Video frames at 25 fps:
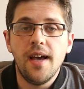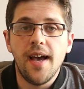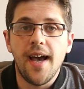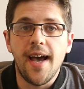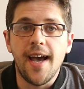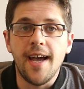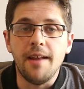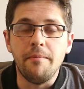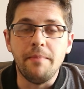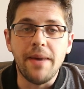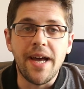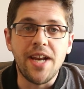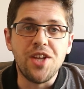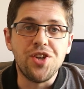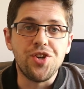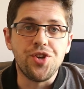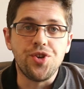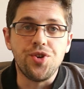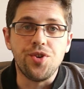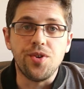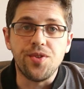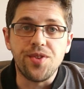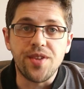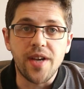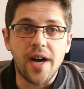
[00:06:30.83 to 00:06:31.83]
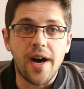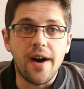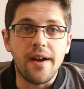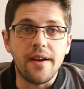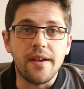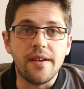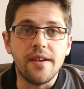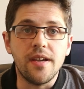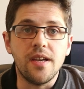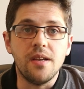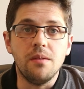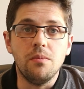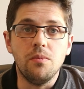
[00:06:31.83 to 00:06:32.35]
and managing your
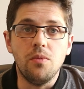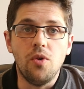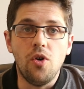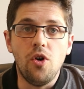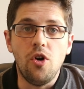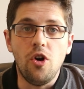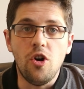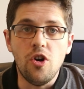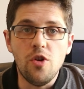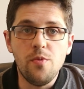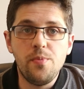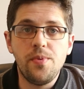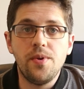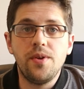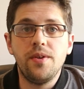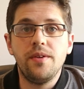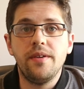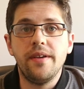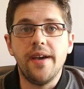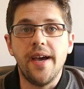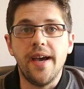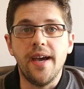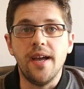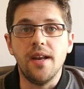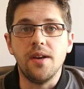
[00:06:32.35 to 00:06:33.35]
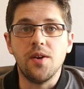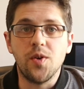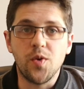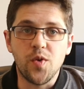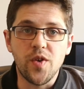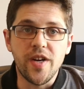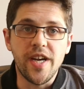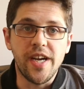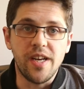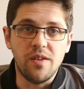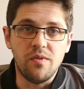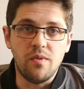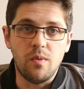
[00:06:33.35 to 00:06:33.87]
data in more open and
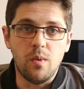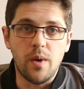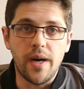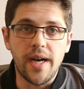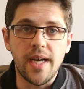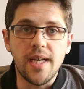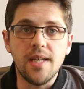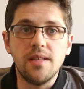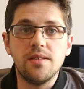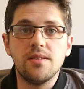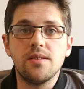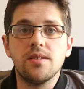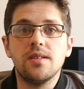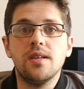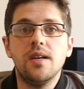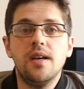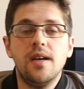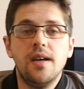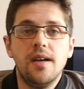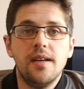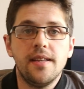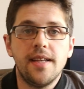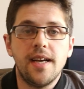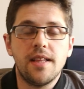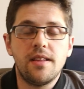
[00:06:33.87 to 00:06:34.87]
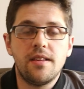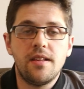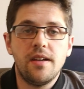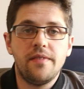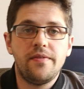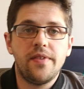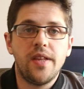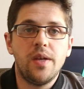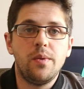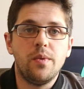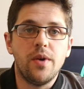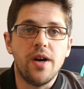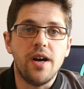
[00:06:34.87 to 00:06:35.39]
creative ways that's
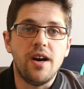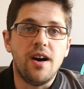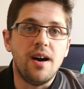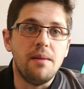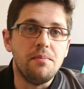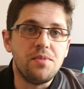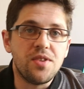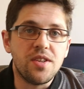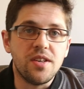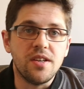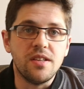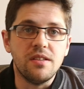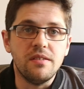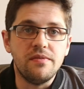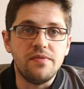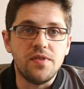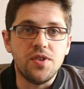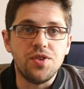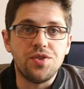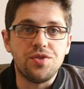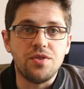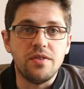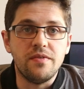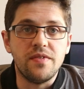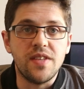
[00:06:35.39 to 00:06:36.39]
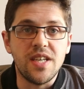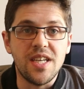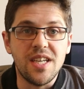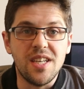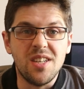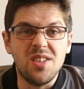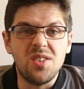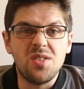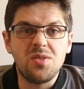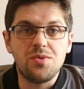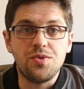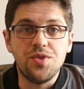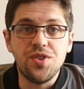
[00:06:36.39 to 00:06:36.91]
definitely where I'm seeing the future of the
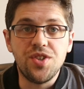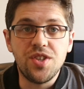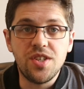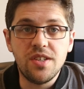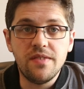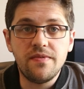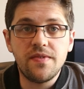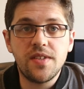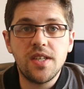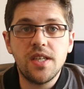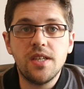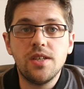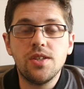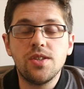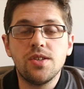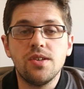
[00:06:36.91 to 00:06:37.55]
industry shifting.